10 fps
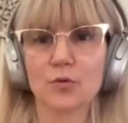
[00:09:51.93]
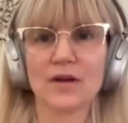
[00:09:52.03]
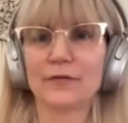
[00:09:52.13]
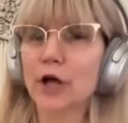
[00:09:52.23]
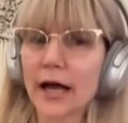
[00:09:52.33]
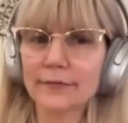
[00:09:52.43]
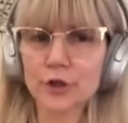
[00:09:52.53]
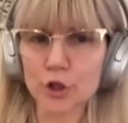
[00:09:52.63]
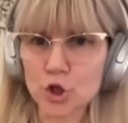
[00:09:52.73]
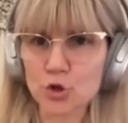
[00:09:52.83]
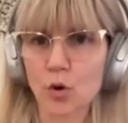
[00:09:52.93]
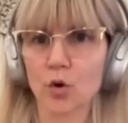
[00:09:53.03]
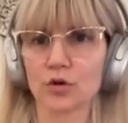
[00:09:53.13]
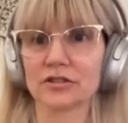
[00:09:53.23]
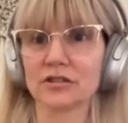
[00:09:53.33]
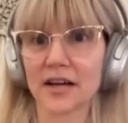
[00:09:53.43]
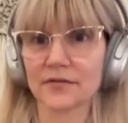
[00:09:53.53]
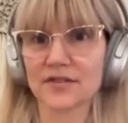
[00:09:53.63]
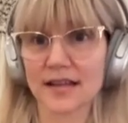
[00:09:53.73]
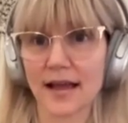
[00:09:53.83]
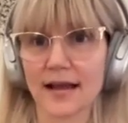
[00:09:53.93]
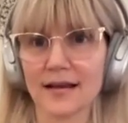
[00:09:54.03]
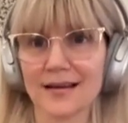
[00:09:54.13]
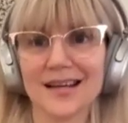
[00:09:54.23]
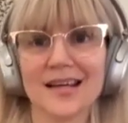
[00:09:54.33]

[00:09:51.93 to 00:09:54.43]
We have a lot of control and a lot of say.